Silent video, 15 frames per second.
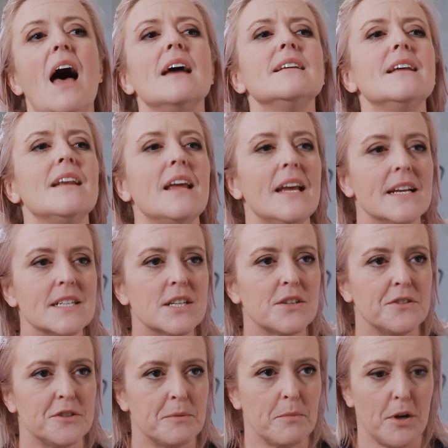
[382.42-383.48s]
And it is a
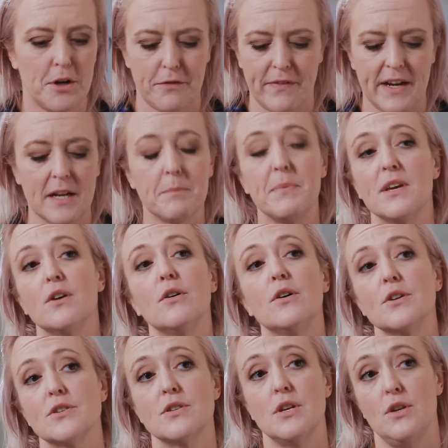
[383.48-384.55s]
good motivator
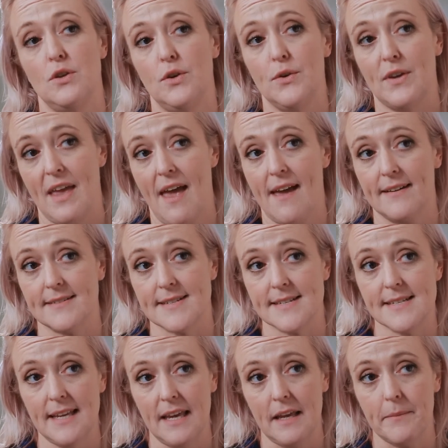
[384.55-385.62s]
because you can
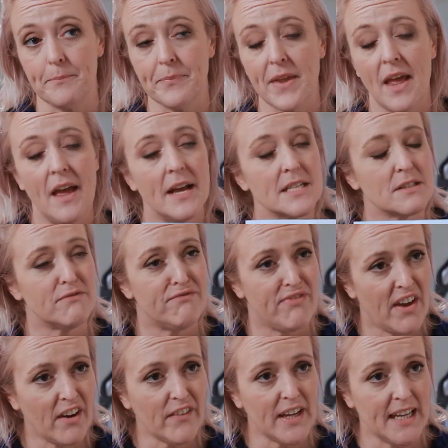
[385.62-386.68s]
see. It's
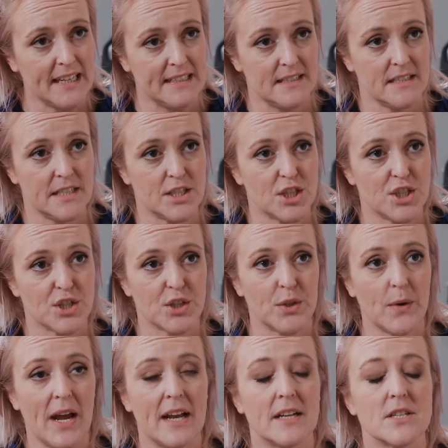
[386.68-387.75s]
very easy to do,
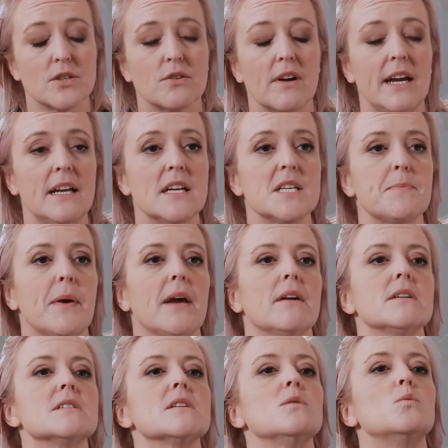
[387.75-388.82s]
and it's great as
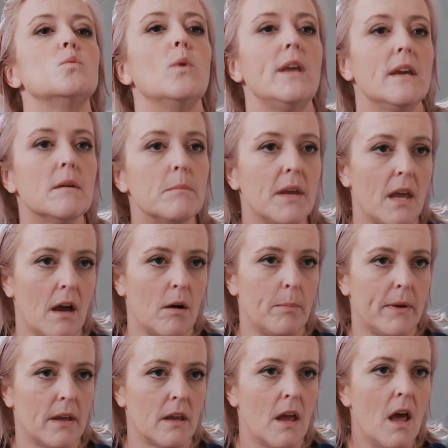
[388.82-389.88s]
parents that we can be
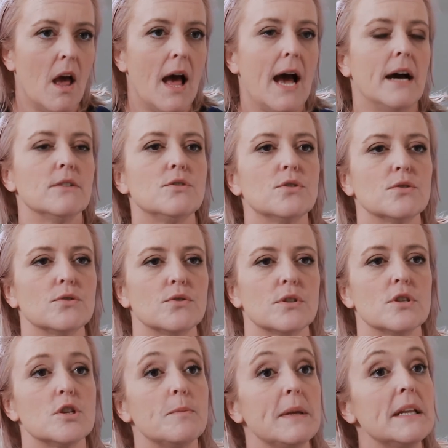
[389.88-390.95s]
helping our children
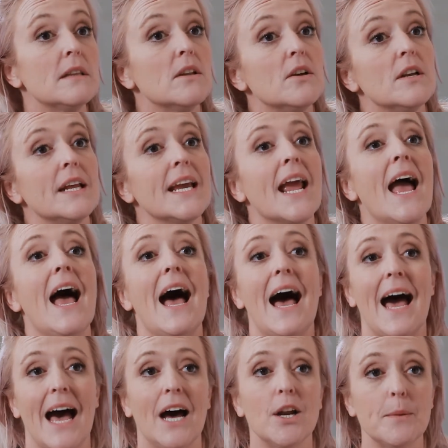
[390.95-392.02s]
to be learning
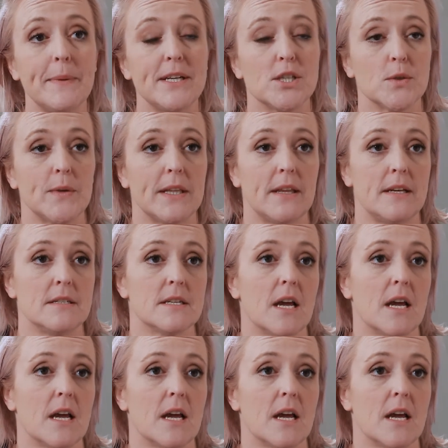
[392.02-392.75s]
how to be doing these